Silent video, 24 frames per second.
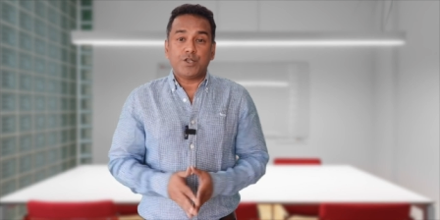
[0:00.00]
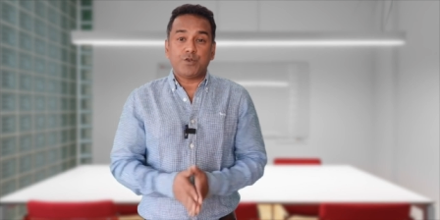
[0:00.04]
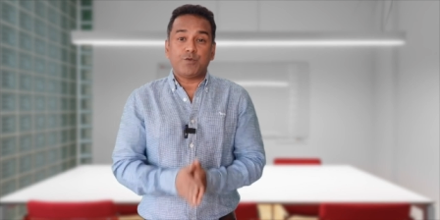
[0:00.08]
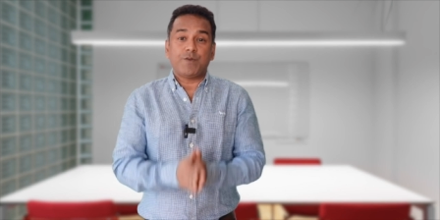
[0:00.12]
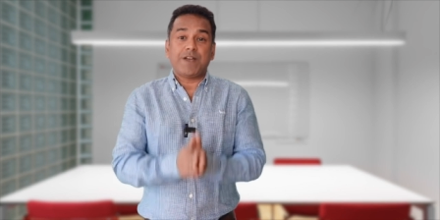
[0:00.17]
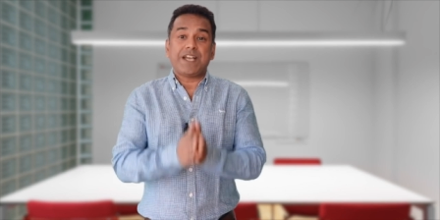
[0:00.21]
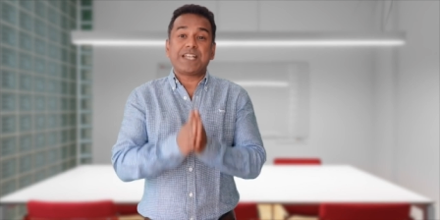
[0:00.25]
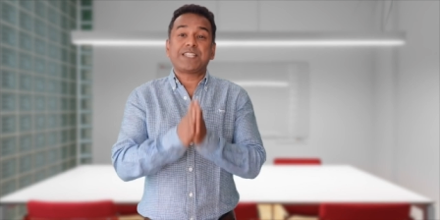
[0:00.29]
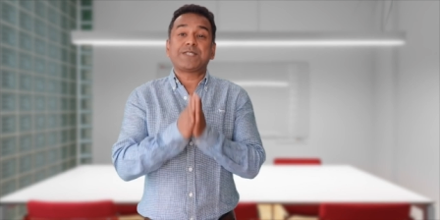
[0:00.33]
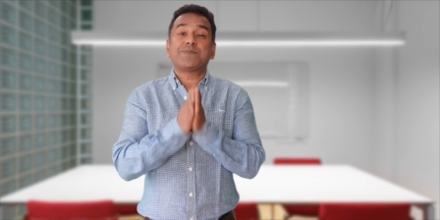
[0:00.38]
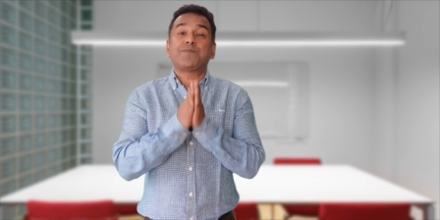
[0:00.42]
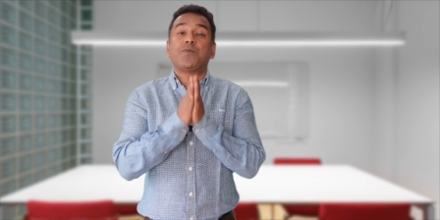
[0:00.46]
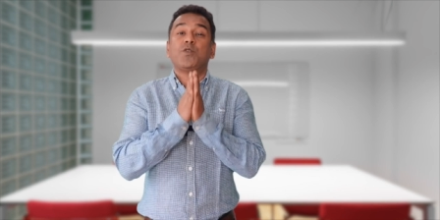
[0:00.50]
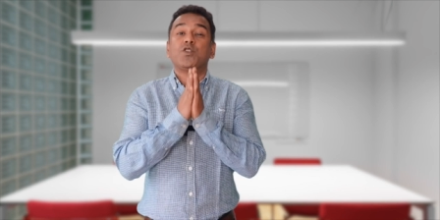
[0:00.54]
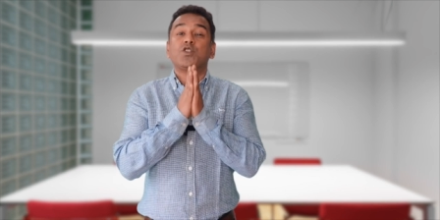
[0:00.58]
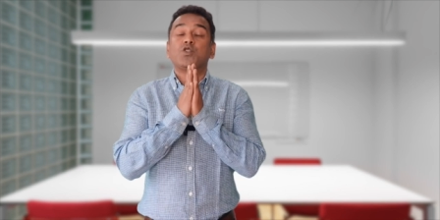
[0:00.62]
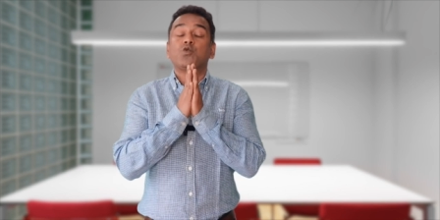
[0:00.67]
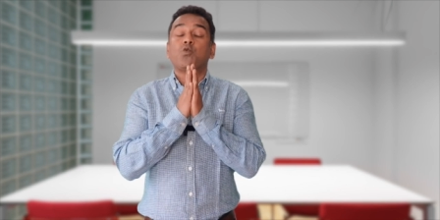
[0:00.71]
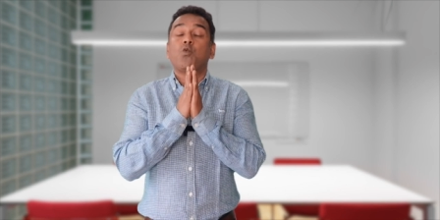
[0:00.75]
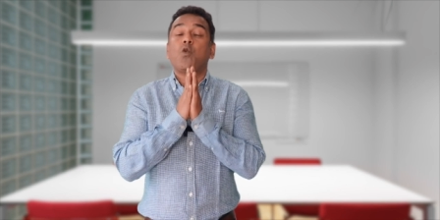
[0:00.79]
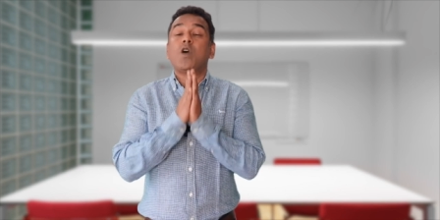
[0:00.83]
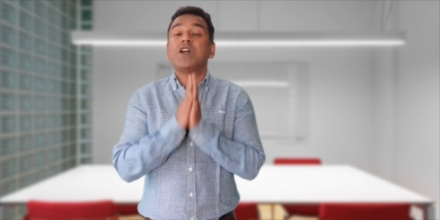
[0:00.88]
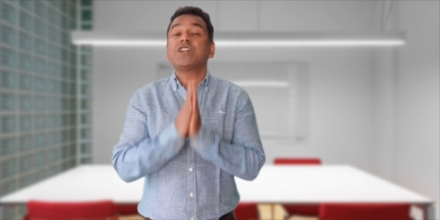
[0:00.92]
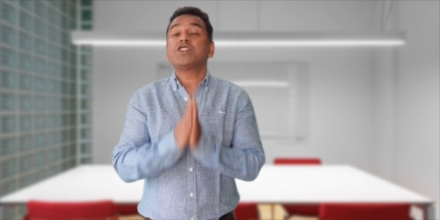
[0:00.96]
to
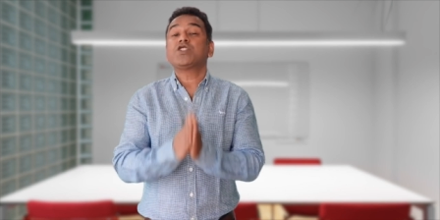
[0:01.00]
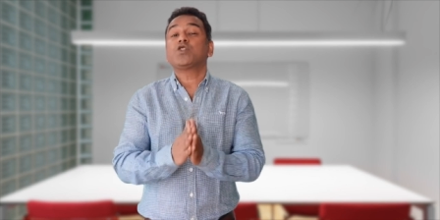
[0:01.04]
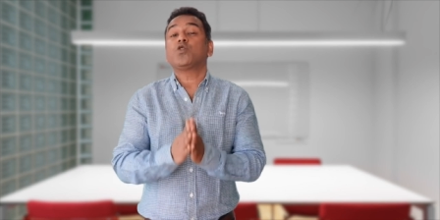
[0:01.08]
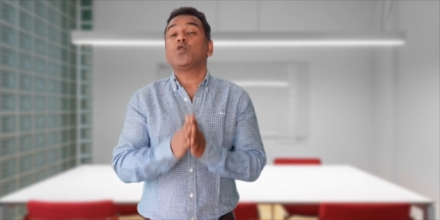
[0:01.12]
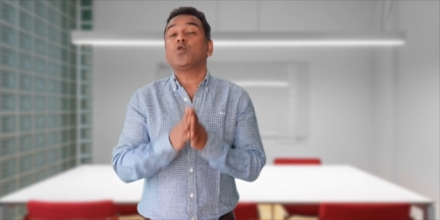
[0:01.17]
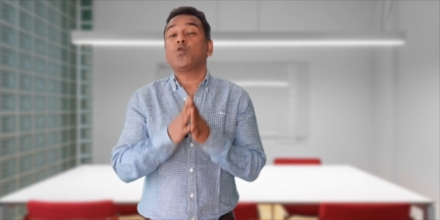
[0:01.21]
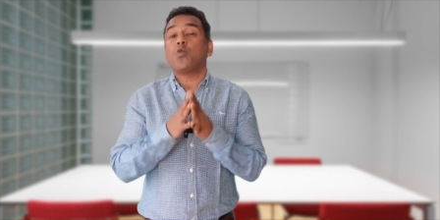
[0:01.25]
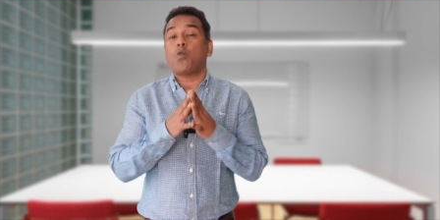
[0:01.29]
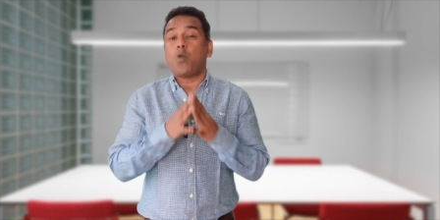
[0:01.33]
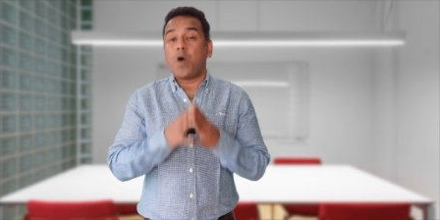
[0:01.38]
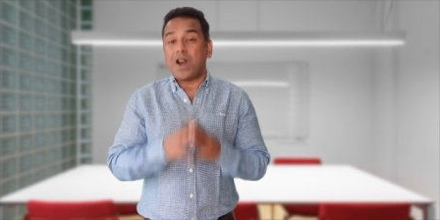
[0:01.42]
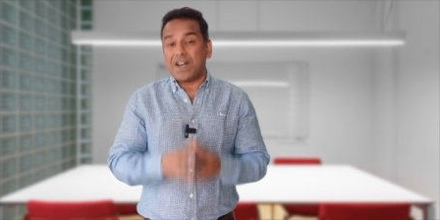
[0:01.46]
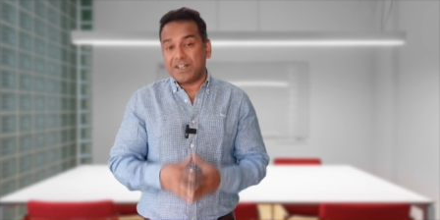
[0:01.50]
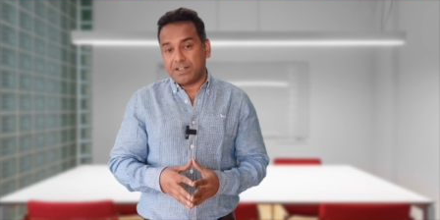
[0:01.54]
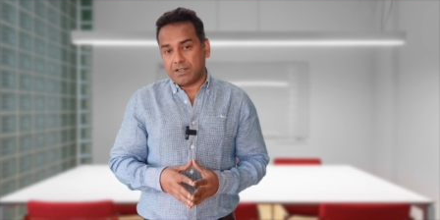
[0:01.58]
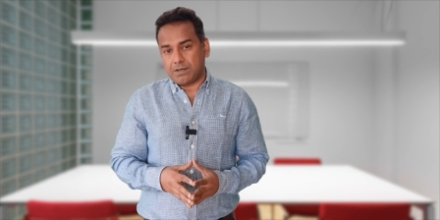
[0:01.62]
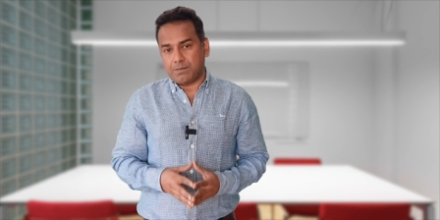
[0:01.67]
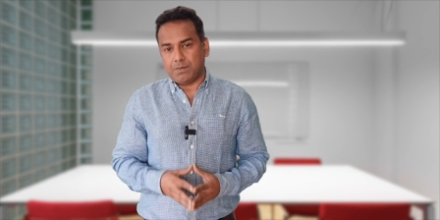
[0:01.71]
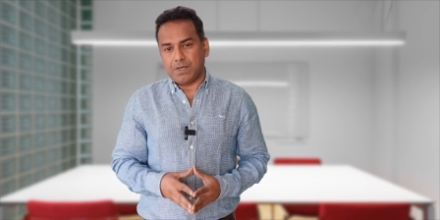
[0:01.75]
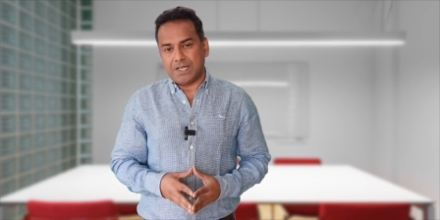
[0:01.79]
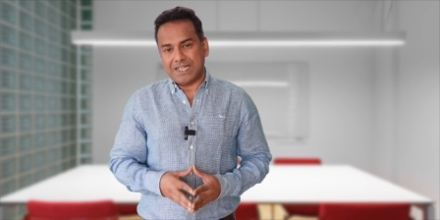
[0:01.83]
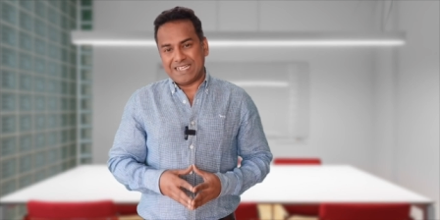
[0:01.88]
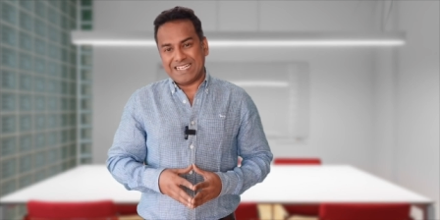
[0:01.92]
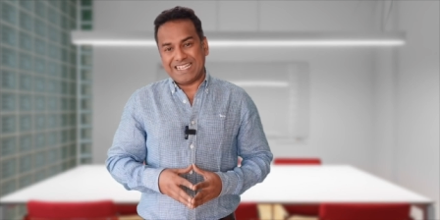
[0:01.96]
expose one's own
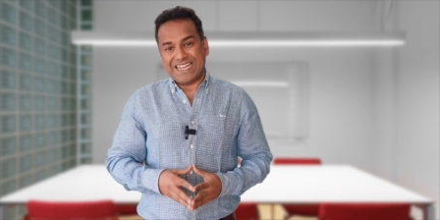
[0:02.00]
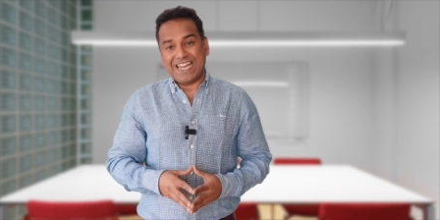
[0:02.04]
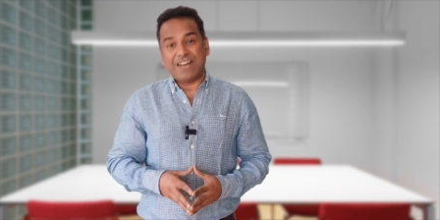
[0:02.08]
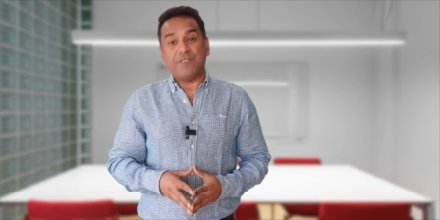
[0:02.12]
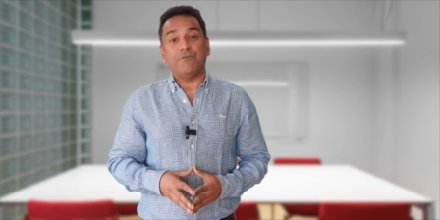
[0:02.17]
vulnerability